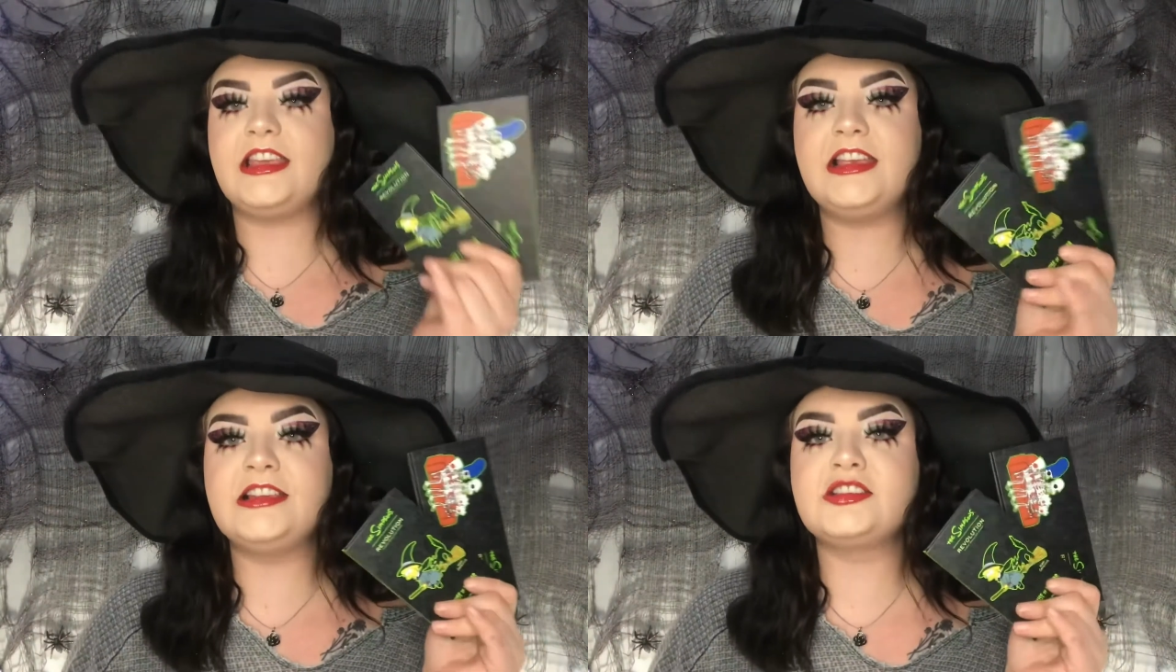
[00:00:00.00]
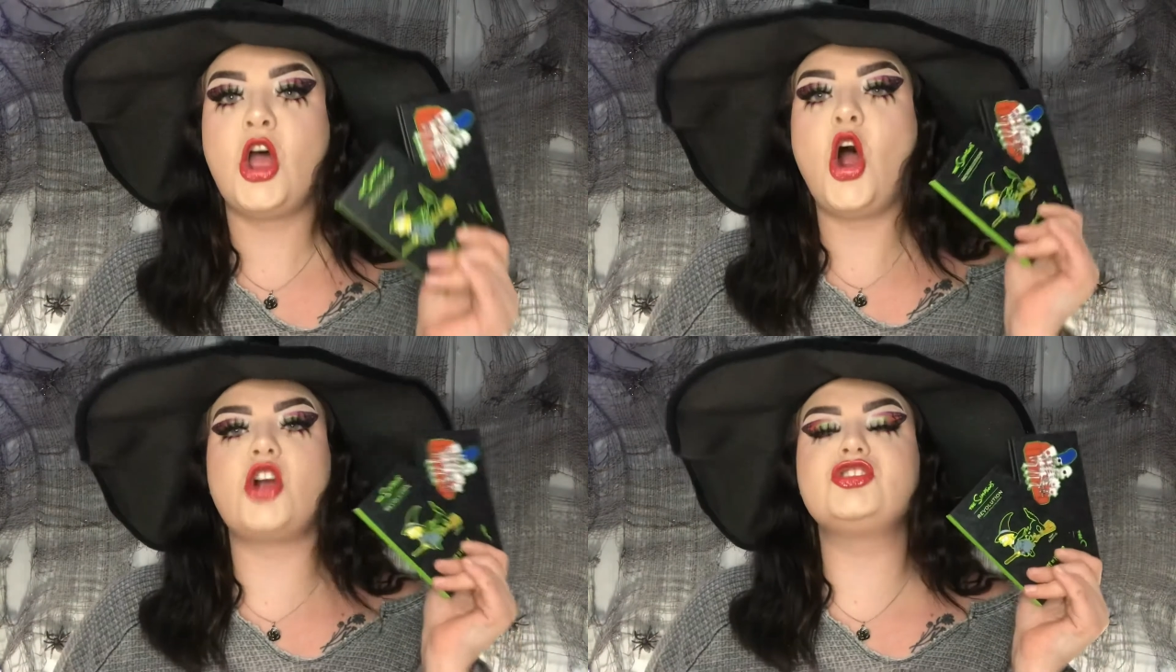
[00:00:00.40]
These
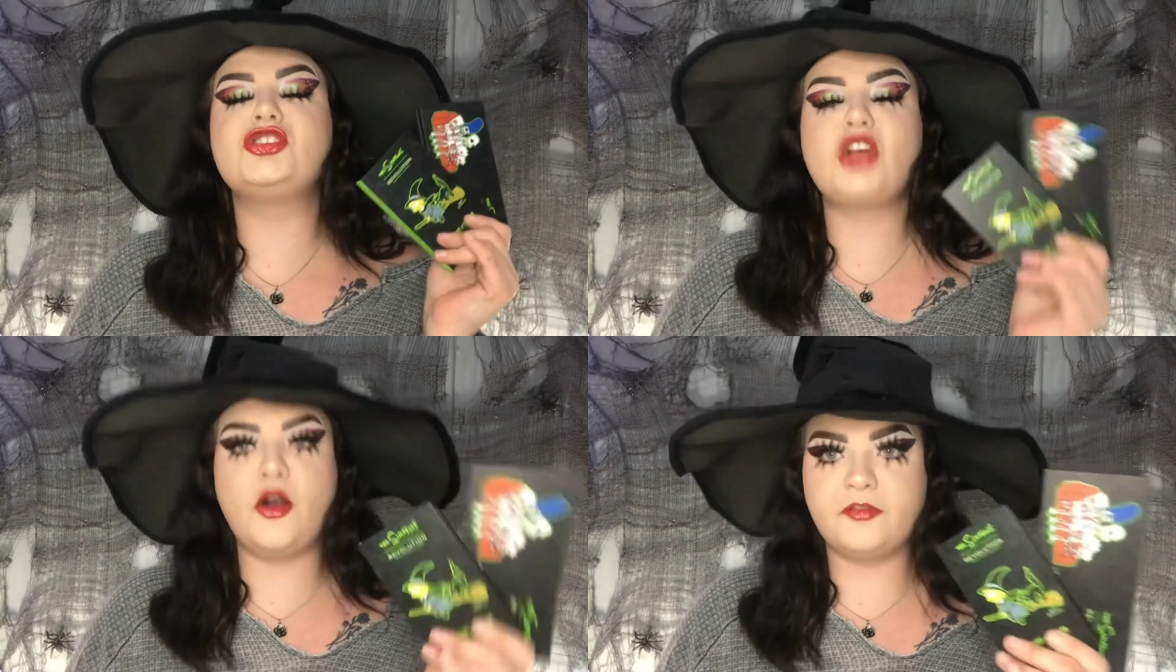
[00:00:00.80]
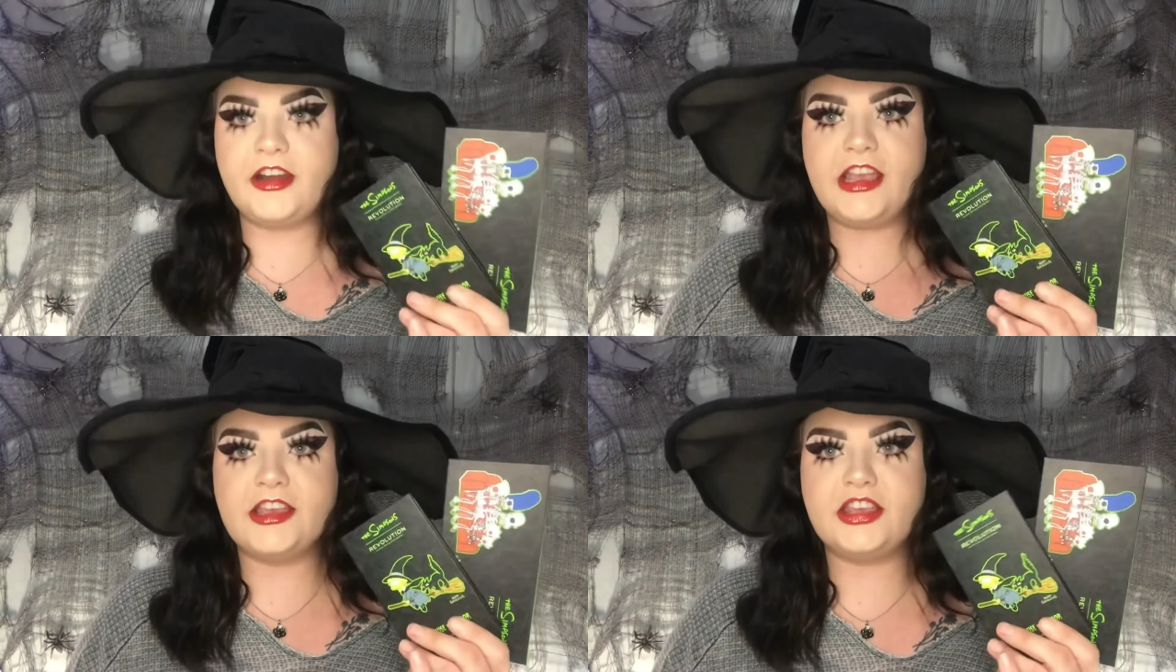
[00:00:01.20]
are so
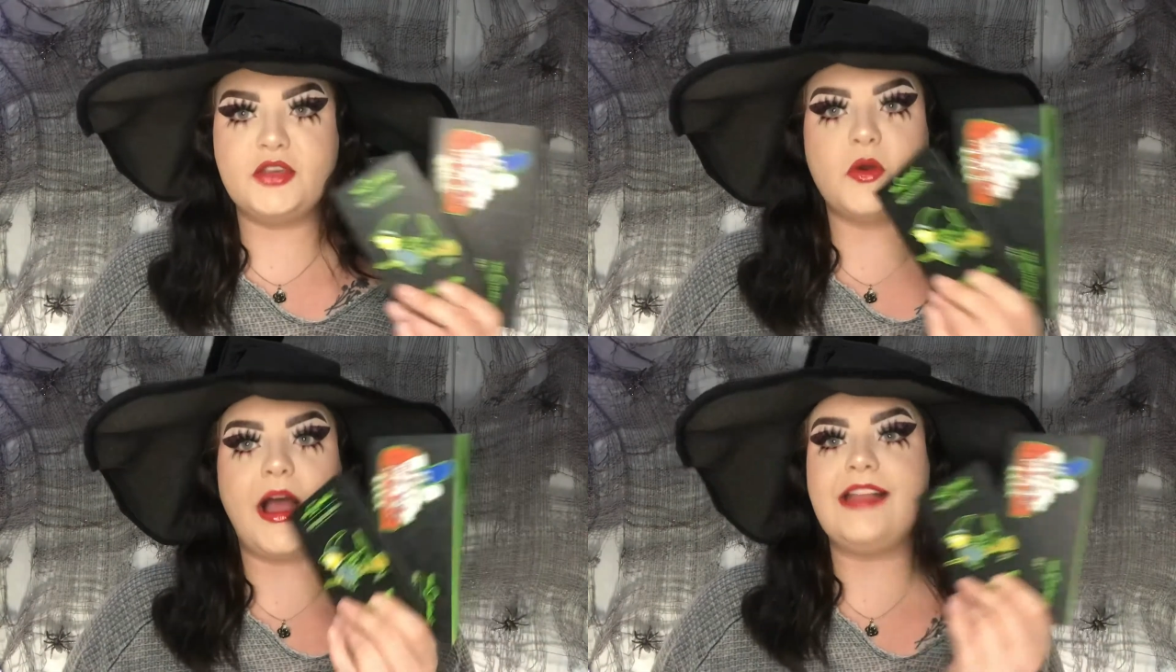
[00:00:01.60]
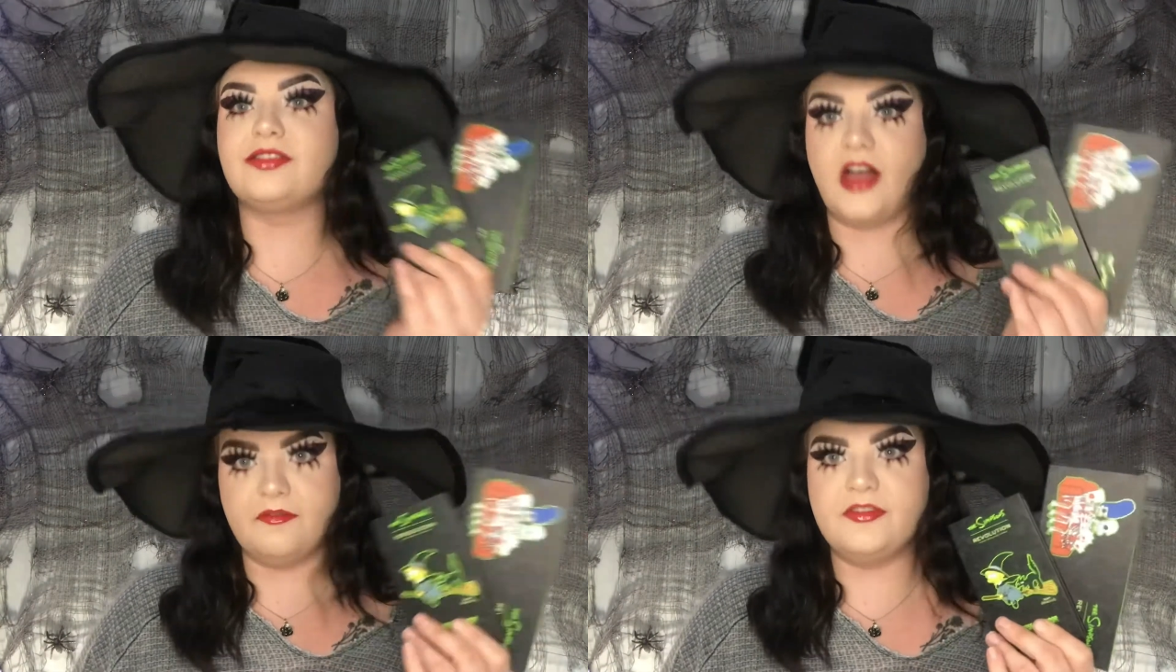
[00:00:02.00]
freaking cute. I
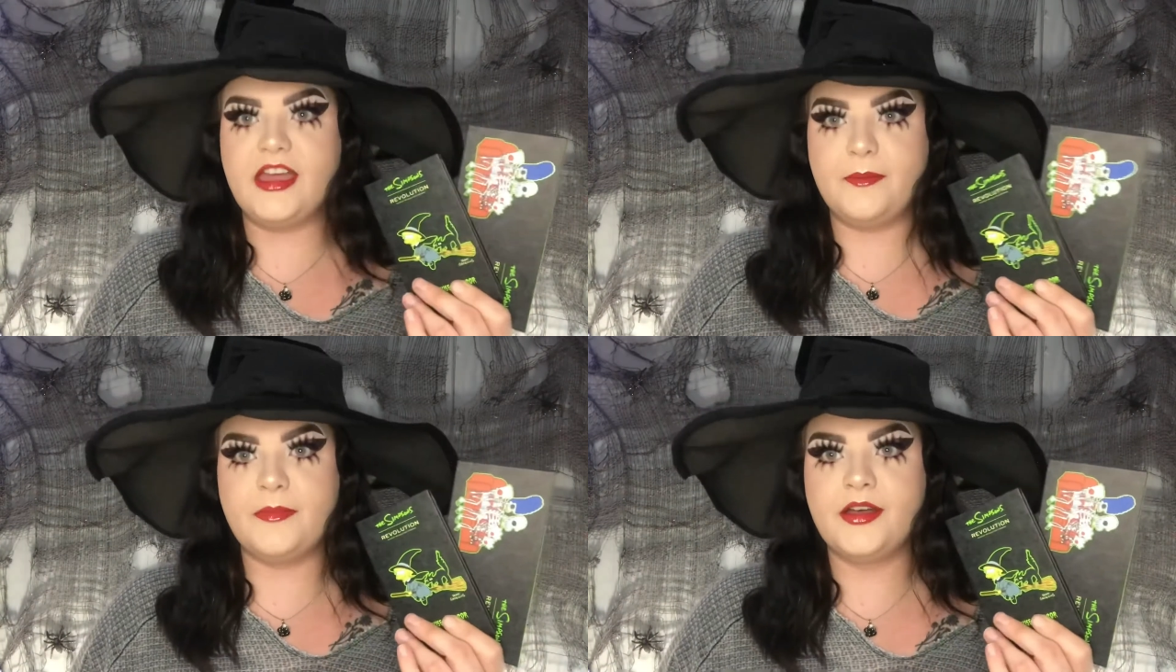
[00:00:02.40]
love them.